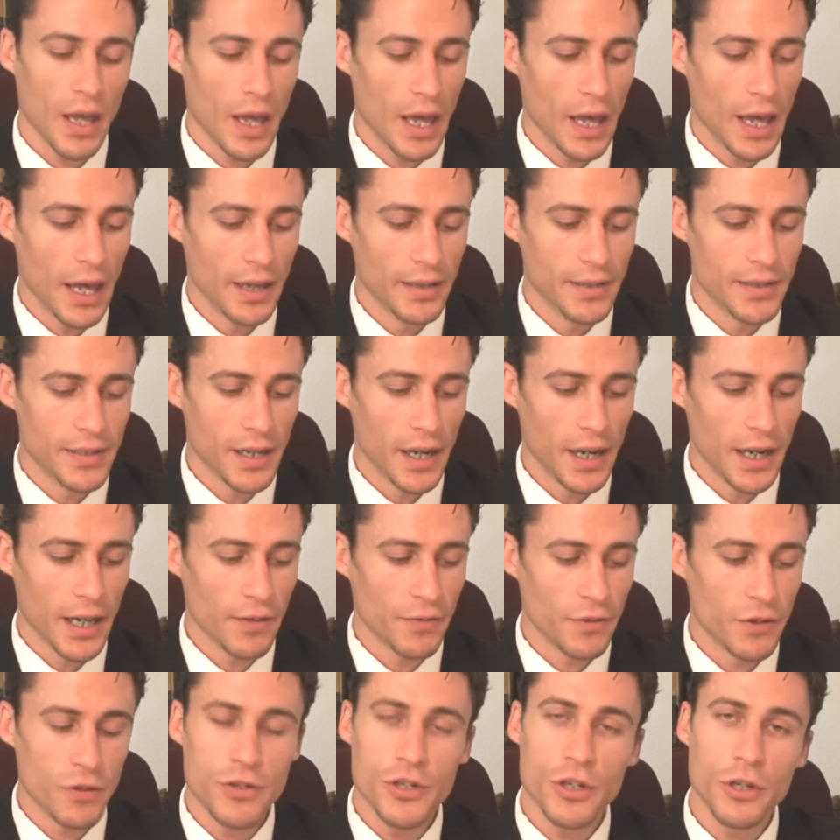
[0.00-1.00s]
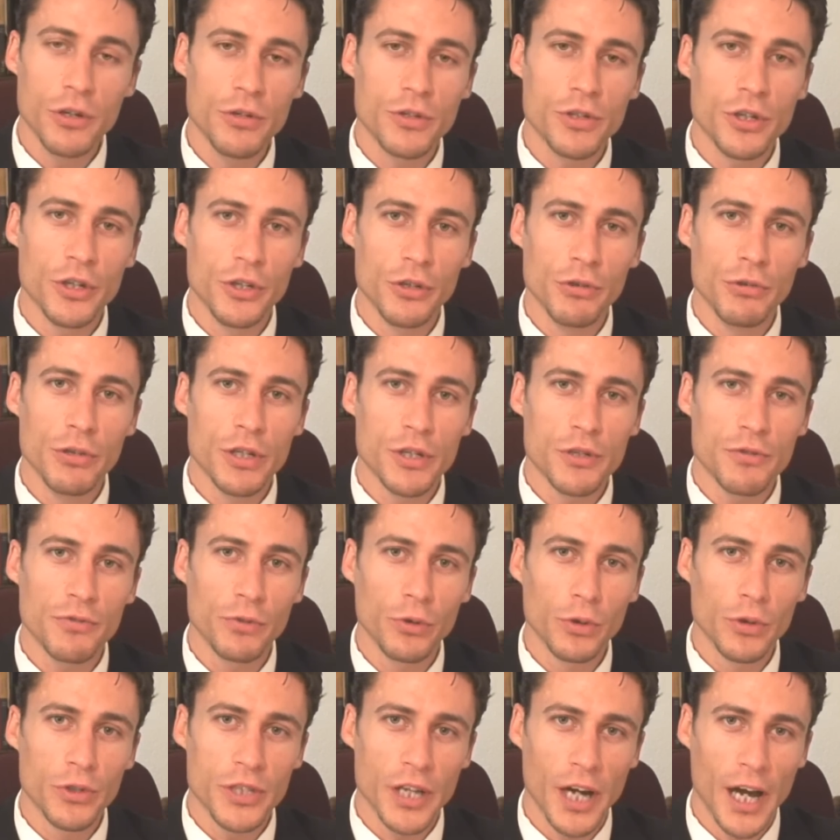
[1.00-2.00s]
And if you choose to do this
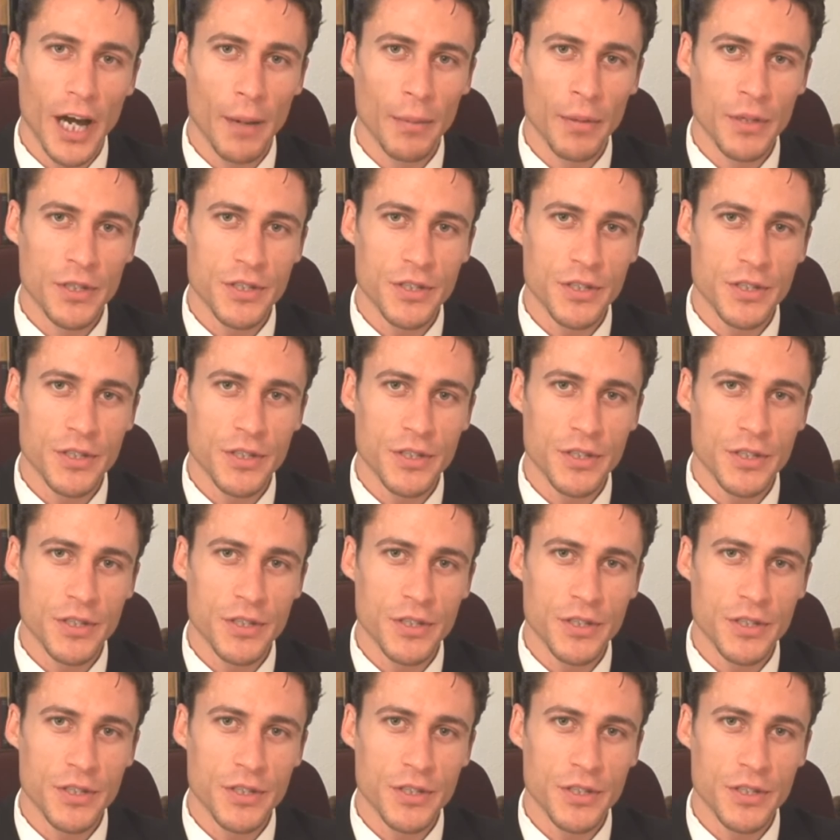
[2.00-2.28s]
full-time